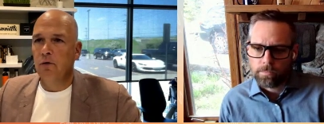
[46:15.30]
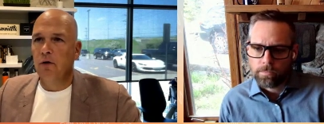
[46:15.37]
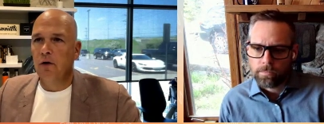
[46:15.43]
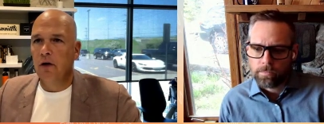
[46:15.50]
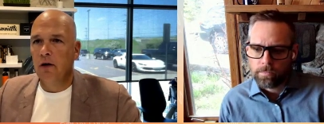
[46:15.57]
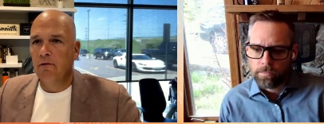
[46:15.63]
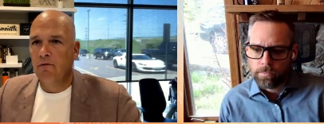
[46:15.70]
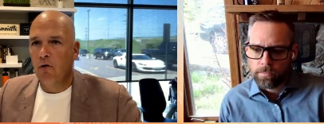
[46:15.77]

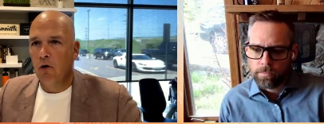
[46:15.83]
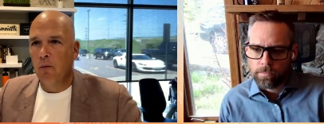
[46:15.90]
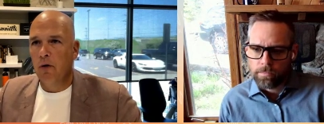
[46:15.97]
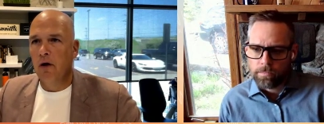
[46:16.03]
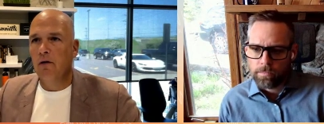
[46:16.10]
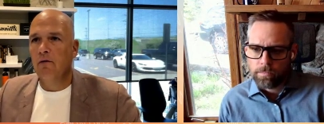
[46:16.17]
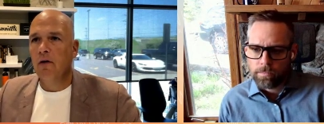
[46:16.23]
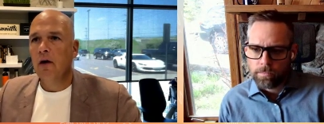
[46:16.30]
Speaker 1: really
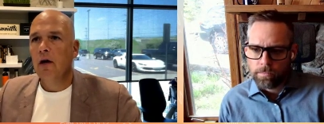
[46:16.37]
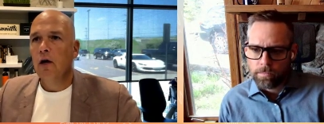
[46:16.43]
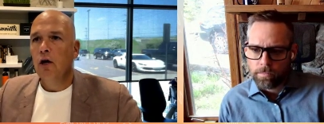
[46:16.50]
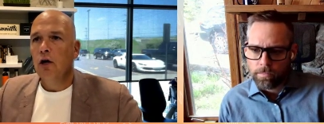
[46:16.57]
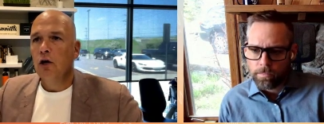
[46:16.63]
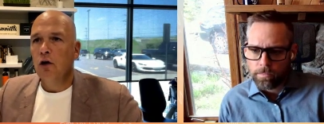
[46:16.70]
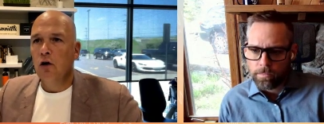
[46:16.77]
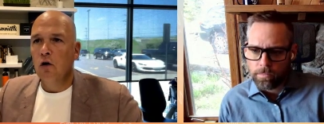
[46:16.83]
informative.
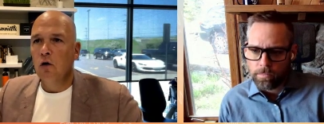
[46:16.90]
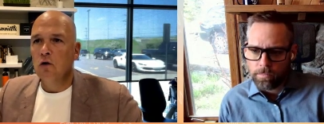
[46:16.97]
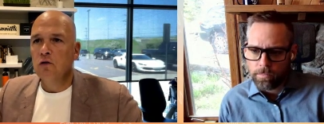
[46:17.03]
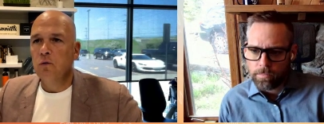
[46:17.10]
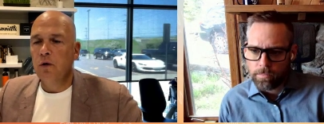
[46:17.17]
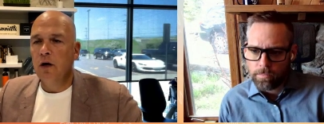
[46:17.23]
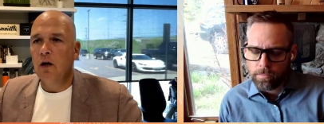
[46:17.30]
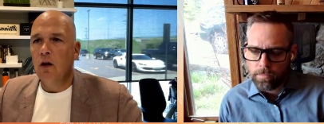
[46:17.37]
You know,
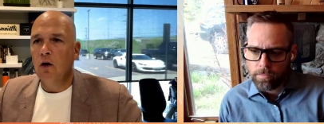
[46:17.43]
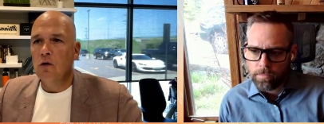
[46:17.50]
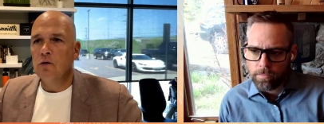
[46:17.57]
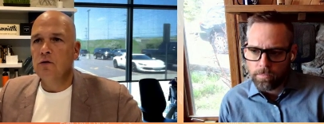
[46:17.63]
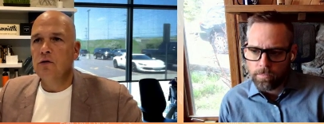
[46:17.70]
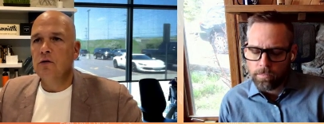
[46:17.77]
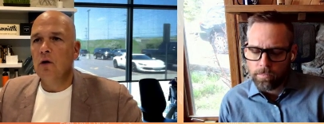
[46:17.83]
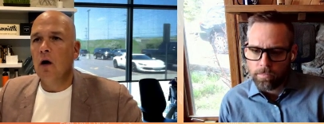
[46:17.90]
as we
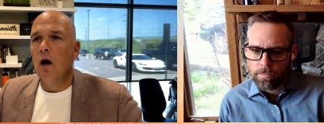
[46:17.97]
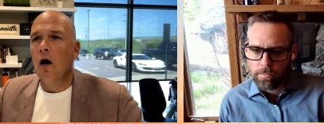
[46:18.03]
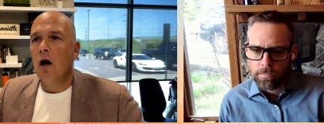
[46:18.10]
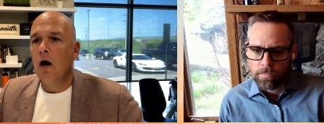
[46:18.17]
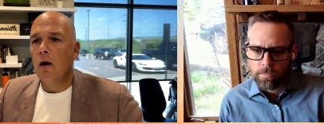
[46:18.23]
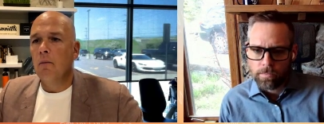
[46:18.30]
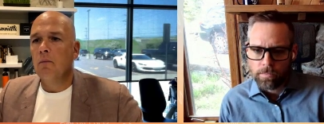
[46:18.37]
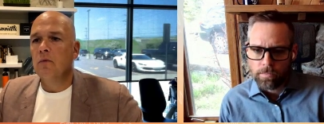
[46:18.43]
close,
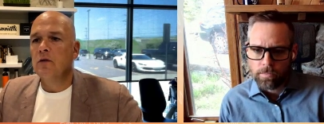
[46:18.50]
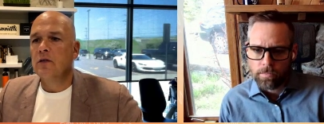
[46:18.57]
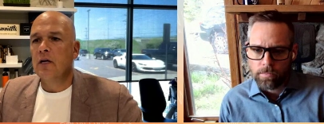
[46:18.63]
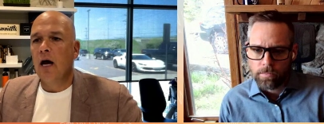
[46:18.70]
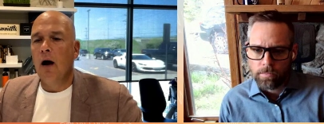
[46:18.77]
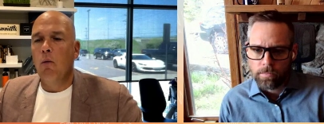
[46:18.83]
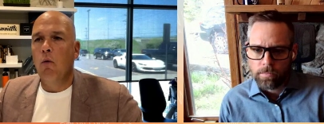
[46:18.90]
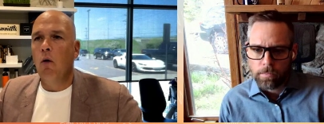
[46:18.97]
um,
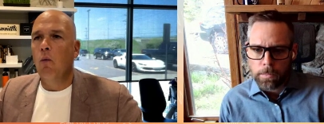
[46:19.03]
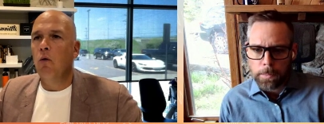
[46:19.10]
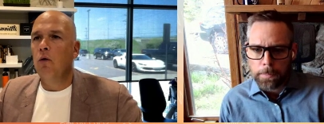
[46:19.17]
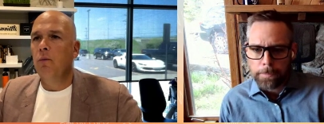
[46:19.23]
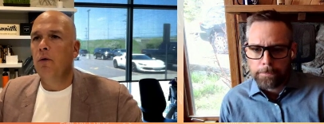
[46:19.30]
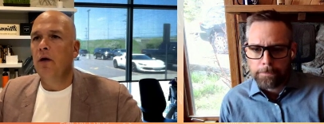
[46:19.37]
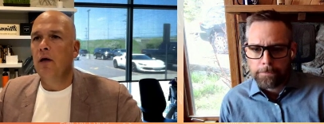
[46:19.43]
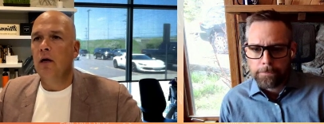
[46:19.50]
Scot, what
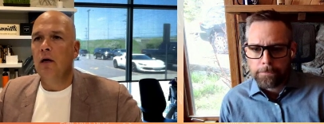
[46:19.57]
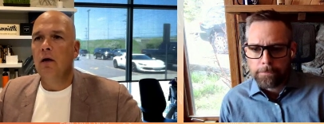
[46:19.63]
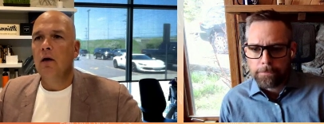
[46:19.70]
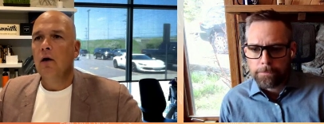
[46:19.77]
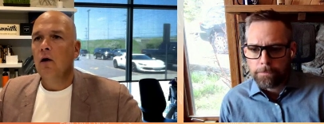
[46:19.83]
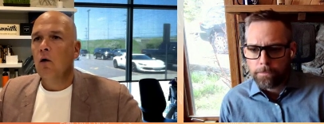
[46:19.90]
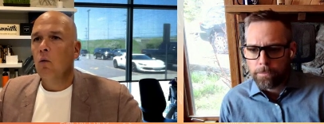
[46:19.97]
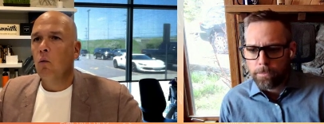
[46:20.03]
would be
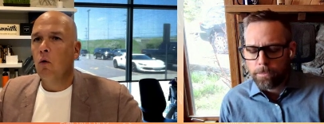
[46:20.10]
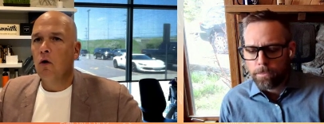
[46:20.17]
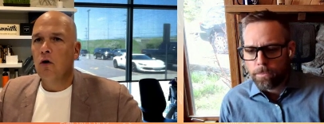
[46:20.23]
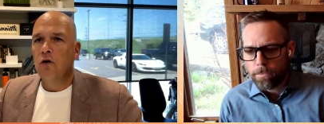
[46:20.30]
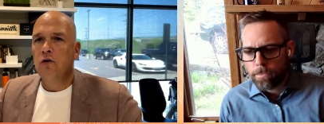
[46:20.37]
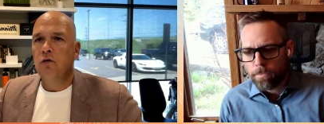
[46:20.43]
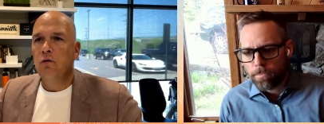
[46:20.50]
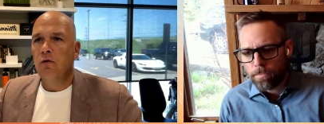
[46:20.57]
one
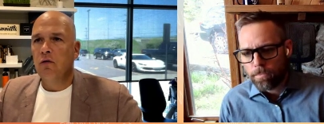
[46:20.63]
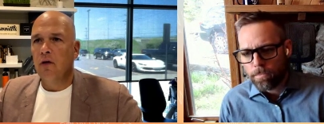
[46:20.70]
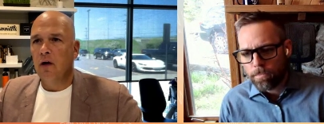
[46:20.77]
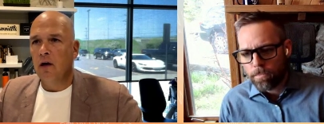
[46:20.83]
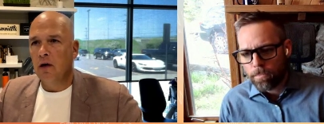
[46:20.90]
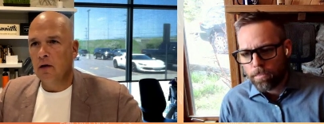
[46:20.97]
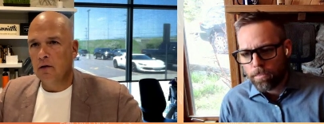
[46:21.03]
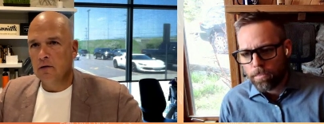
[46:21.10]
or two
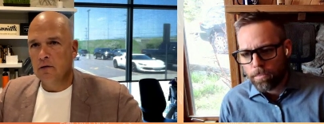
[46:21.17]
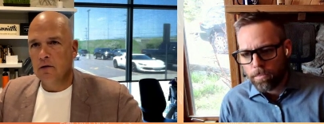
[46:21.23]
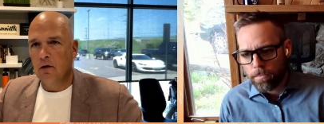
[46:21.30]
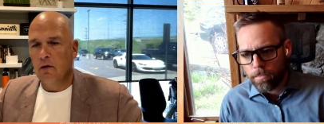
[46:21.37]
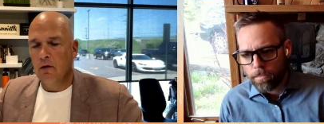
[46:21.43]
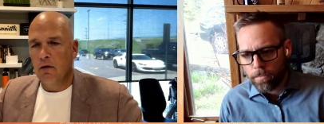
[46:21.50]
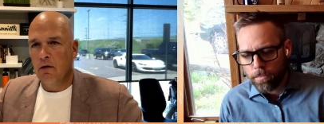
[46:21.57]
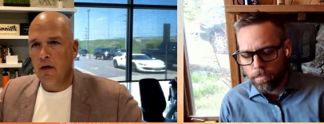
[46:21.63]
things
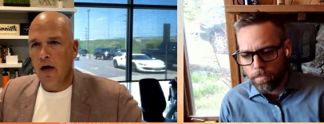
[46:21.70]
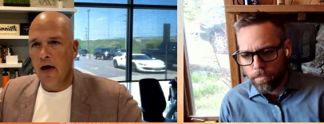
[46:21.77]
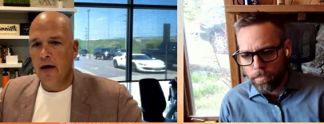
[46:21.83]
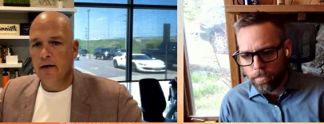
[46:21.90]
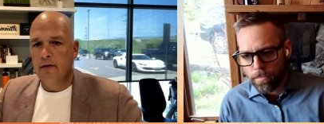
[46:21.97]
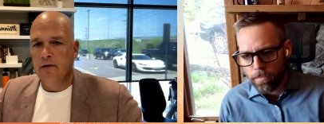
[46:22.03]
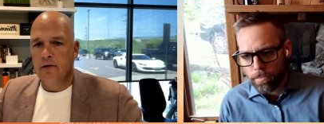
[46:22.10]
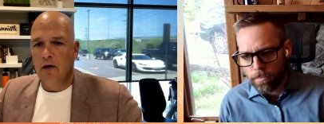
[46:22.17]

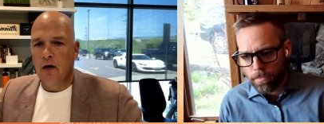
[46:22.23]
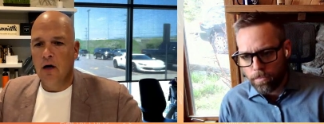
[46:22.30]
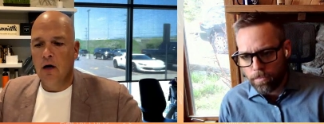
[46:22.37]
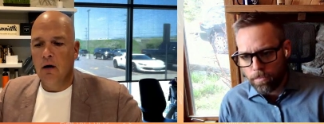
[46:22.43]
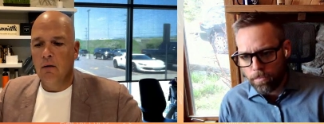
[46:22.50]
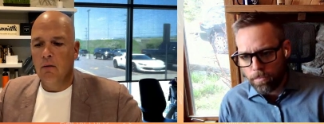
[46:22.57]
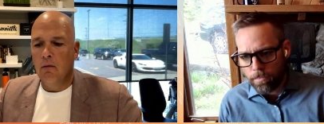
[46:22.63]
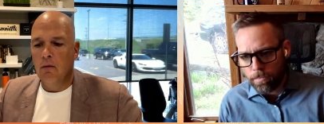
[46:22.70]
that
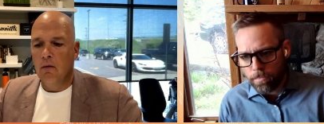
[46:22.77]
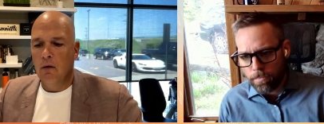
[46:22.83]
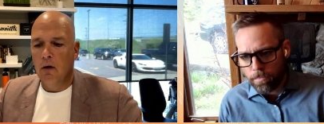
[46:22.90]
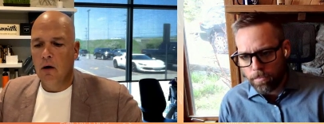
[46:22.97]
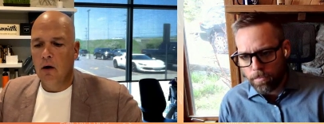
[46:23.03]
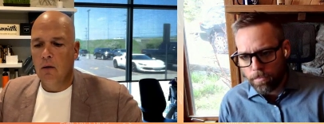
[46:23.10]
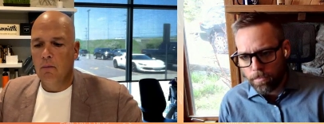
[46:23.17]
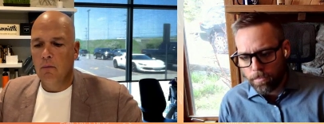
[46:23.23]
uh,
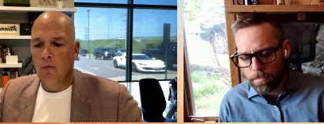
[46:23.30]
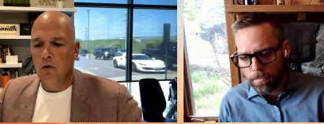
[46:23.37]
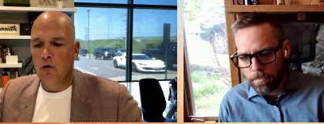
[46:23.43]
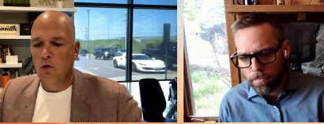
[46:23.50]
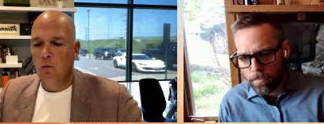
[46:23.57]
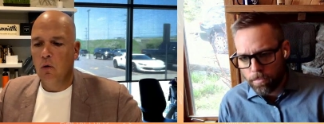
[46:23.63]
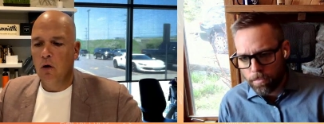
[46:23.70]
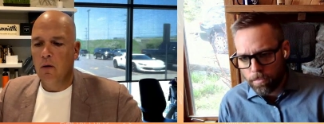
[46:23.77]
um,
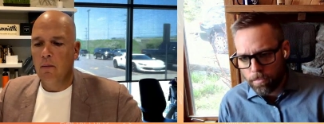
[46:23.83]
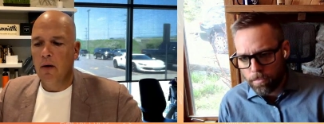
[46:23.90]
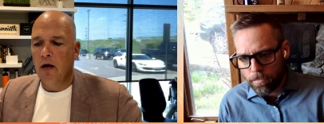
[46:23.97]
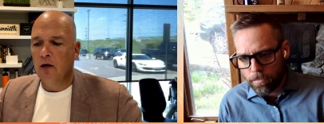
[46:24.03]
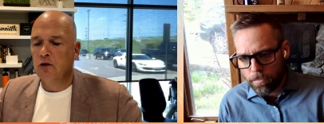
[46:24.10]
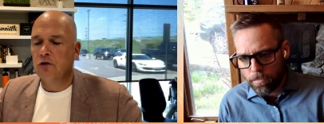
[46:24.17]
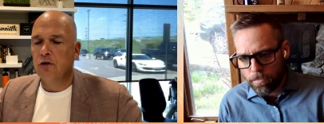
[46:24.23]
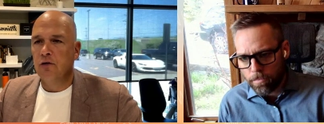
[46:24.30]
you want to
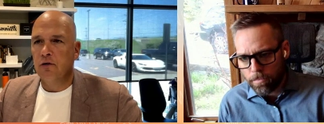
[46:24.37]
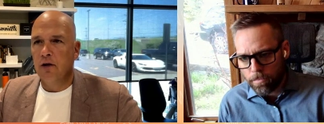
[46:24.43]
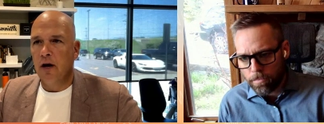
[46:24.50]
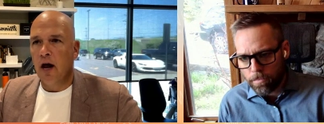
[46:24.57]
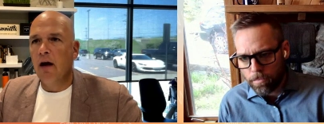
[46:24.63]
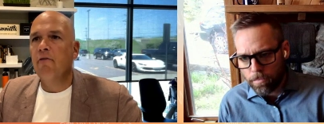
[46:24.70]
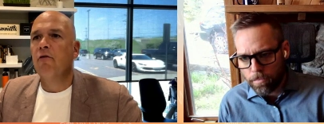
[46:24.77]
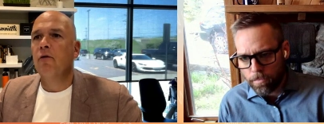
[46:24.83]
make sure that
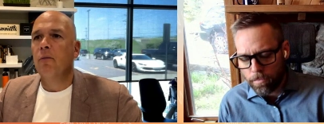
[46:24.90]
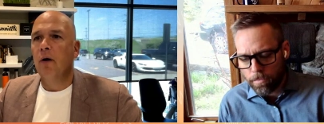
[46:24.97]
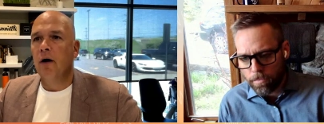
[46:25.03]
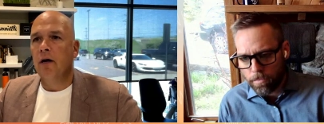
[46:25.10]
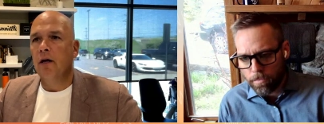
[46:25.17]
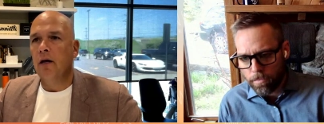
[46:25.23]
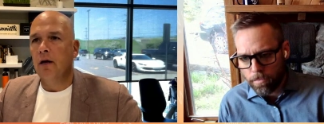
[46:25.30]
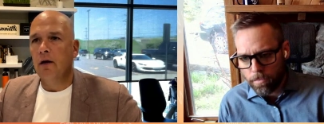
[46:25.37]

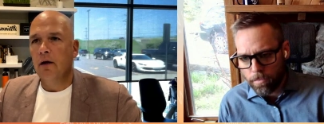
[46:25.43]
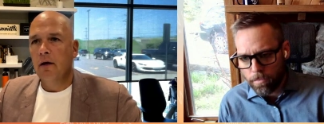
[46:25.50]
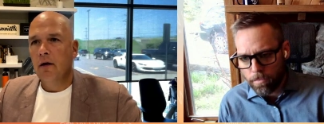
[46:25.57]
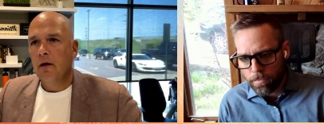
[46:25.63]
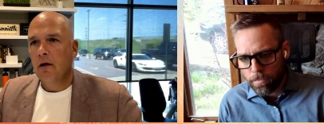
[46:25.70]
everybody